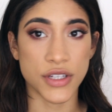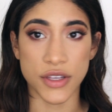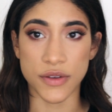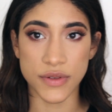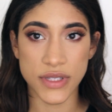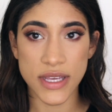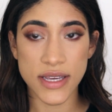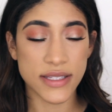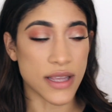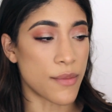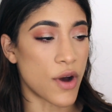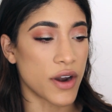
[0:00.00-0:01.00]
To use
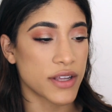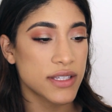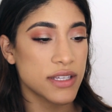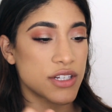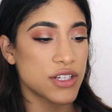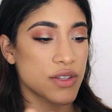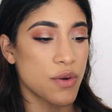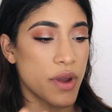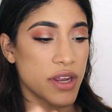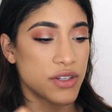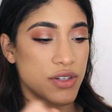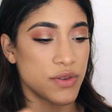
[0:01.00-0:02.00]
this, I'm honestly just
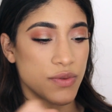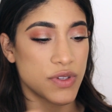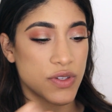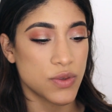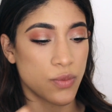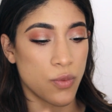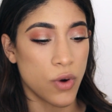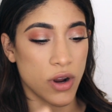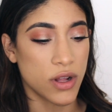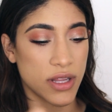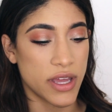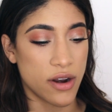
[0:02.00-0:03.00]
going to
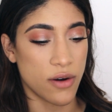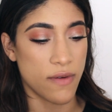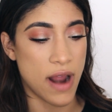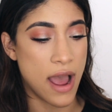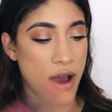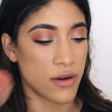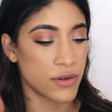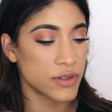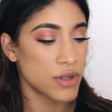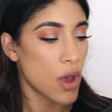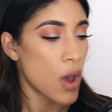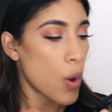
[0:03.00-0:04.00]
swirl it around.